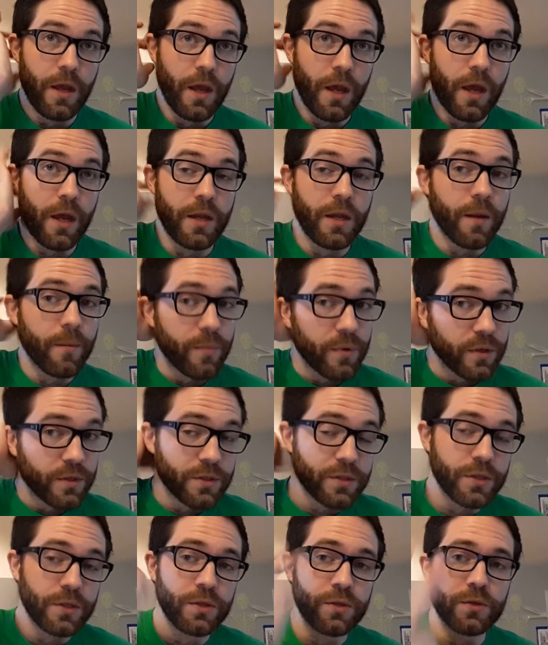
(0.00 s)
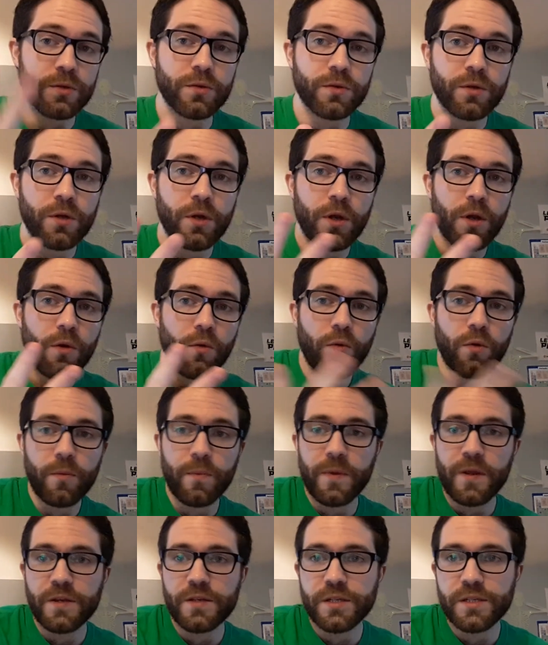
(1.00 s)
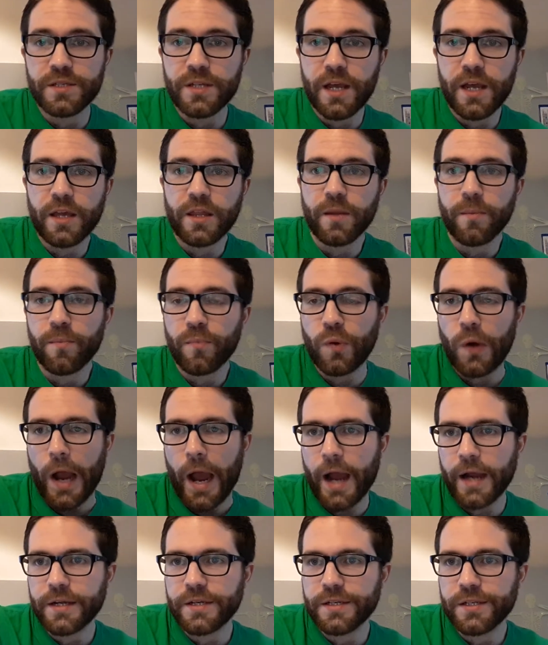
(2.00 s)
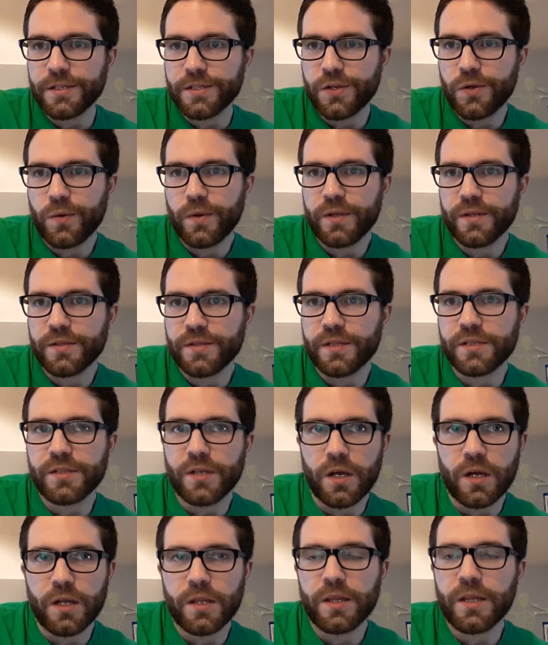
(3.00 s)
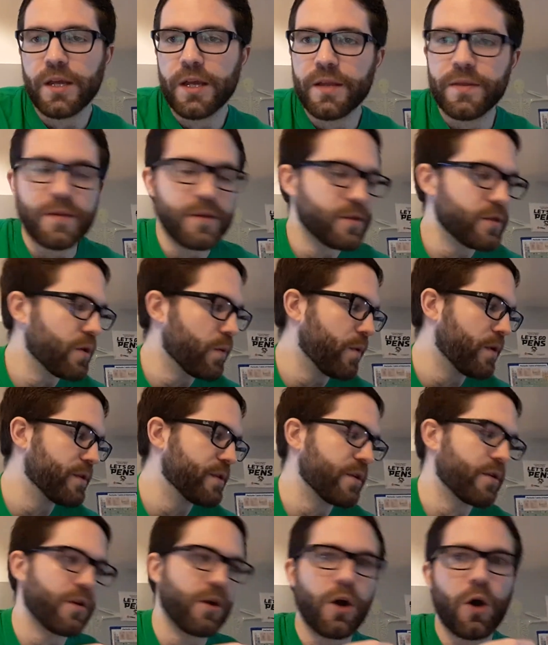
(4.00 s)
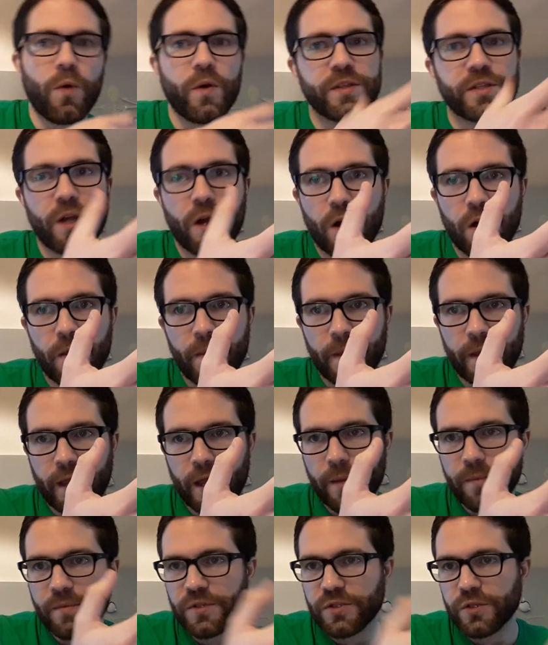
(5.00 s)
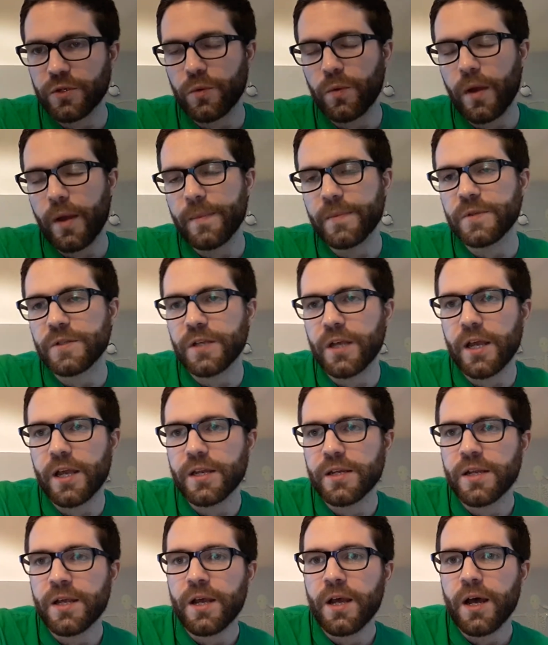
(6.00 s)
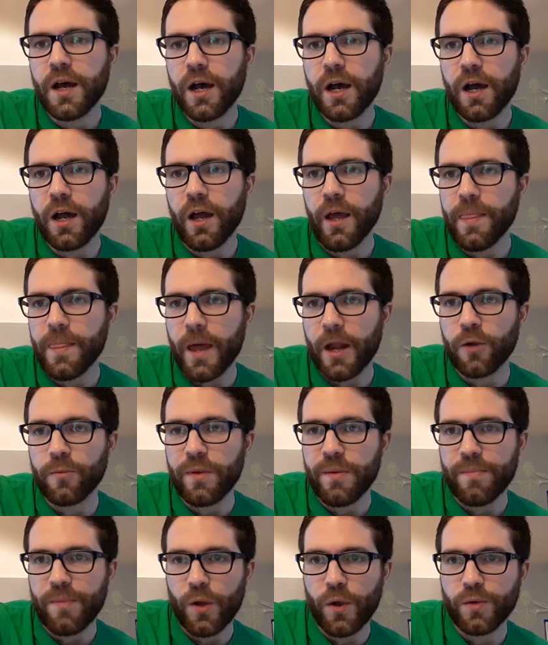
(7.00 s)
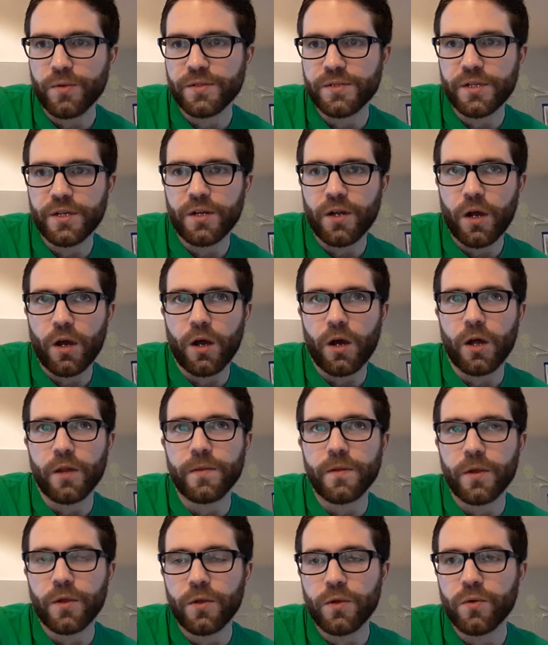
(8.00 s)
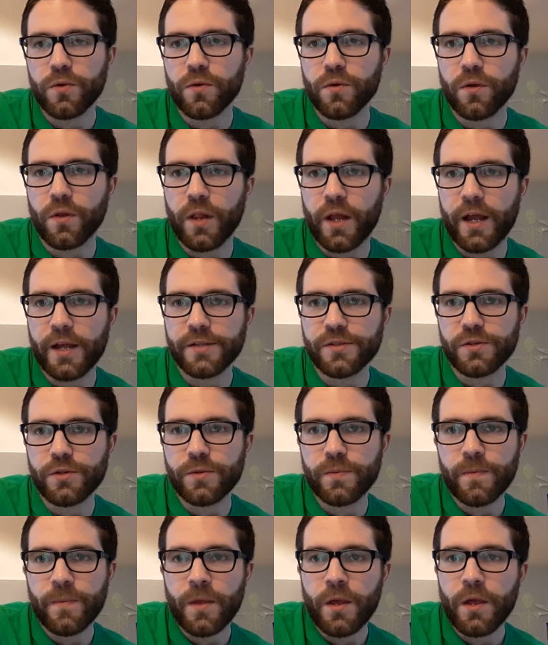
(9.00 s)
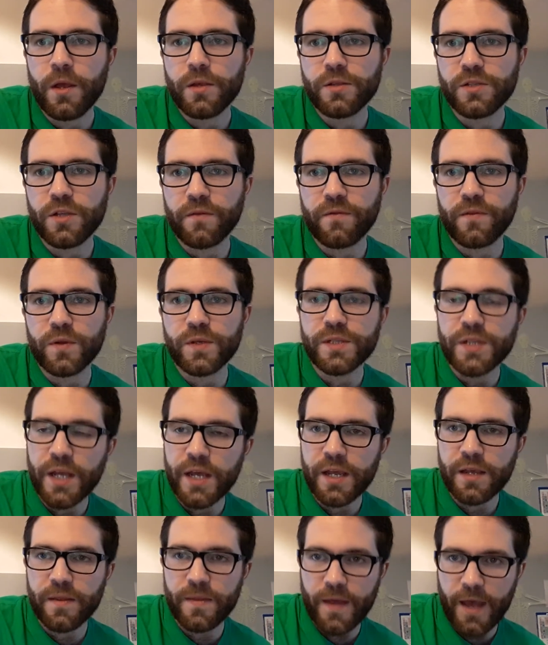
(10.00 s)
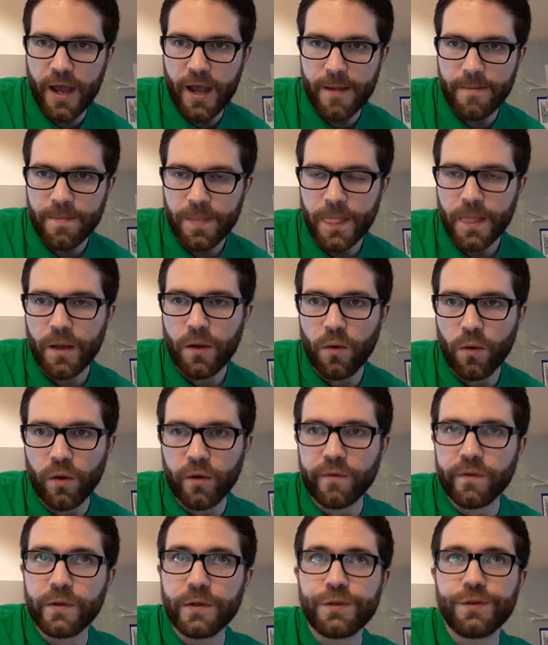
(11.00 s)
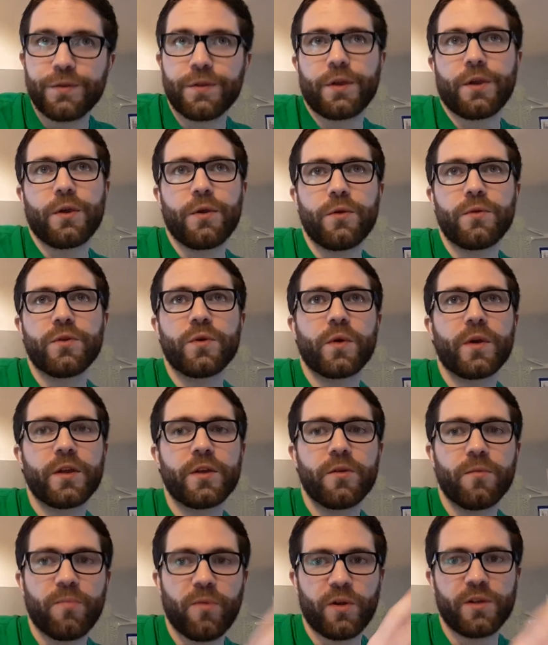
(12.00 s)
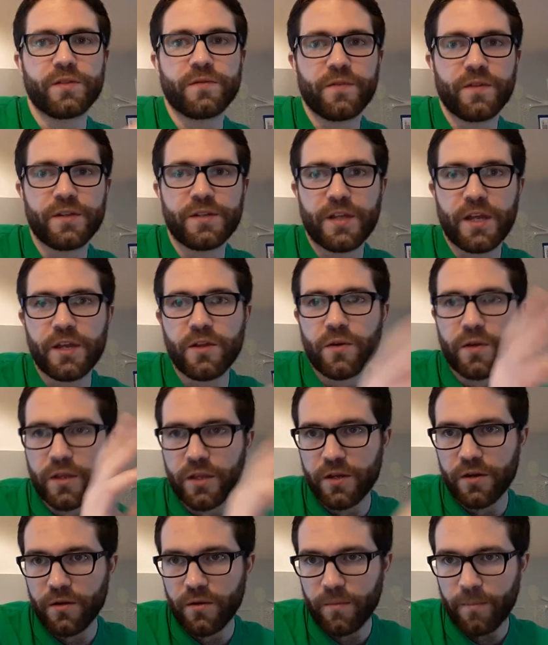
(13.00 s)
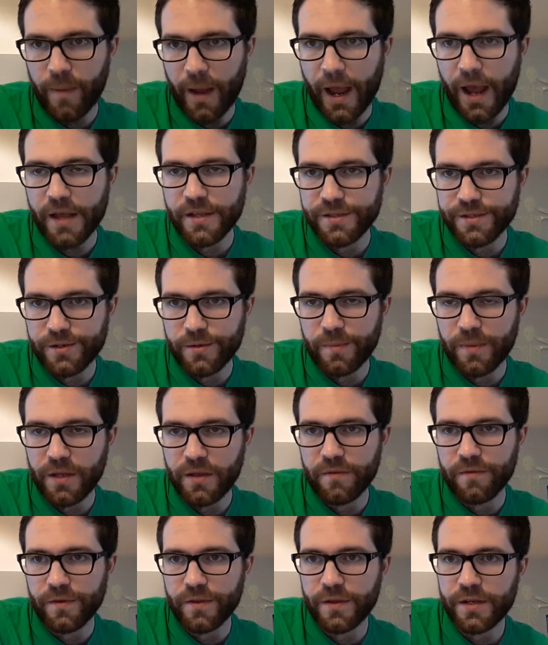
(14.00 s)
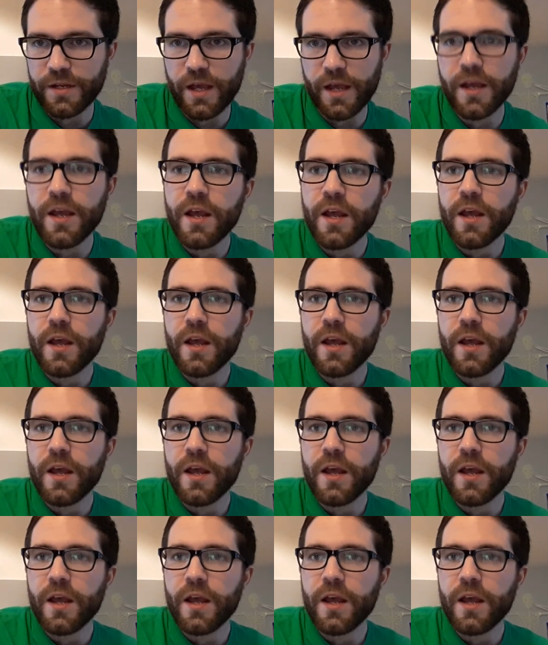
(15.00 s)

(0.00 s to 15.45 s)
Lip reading: And number 2 would be to take the practice quiz that's online. These are the ones that are always on the chemistry website, and that'll be posted on the Google Classroom. So if you take that, or if you do the Kahoot, you'll get your points for the day. You'll get your pass, your P for the day.